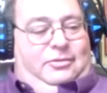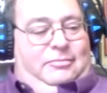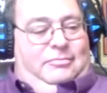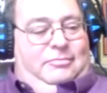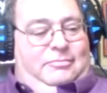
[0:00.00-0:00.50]

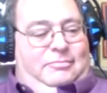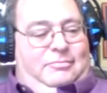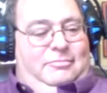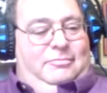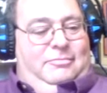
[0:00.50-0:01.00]
Now,
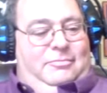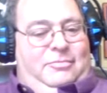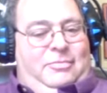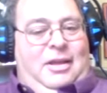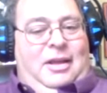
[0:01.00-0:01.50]

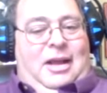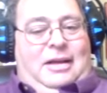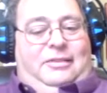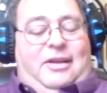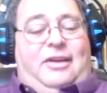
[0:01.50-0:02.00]
I don't
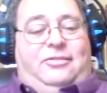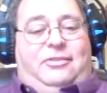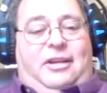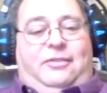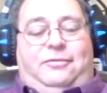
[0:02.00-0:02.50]
know.
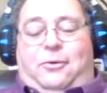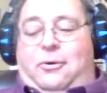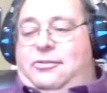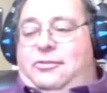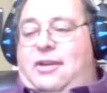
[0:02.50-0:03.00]

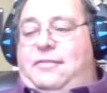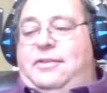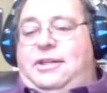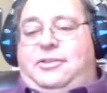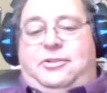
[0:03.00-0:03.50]
The
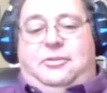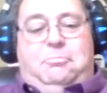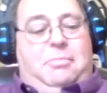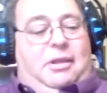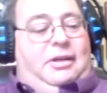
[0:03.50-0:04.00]
suit is
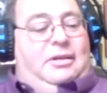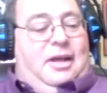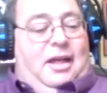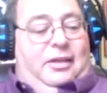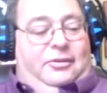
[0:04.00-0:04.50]
six
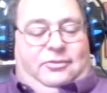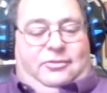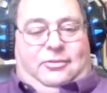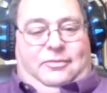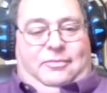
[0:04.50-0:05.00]
years
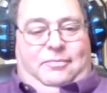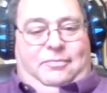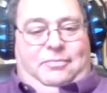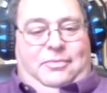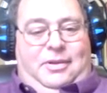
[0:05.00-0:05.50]

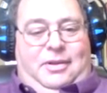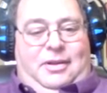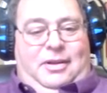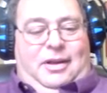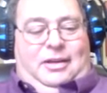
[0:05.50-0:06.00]
since
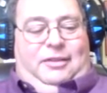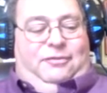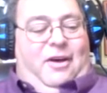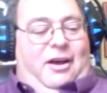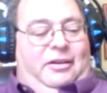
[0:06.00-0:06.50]
the
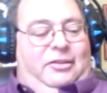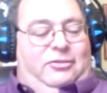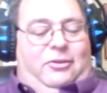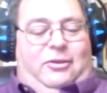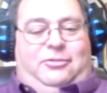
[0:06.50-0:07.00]
alleged
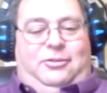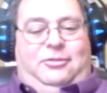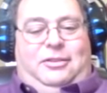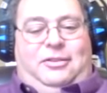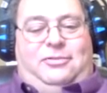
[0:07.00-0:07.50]
activity
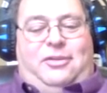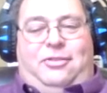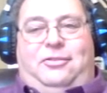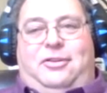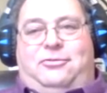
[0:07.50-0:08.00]

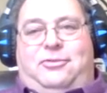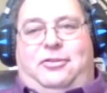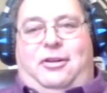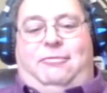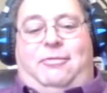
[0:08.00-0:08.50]

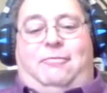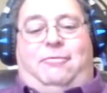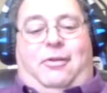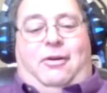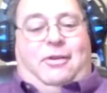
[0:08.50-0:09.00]
where he
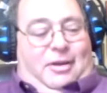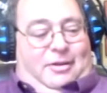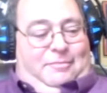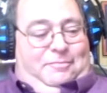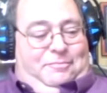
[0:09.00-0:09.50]
won the
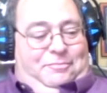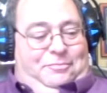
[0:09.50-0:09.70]
election.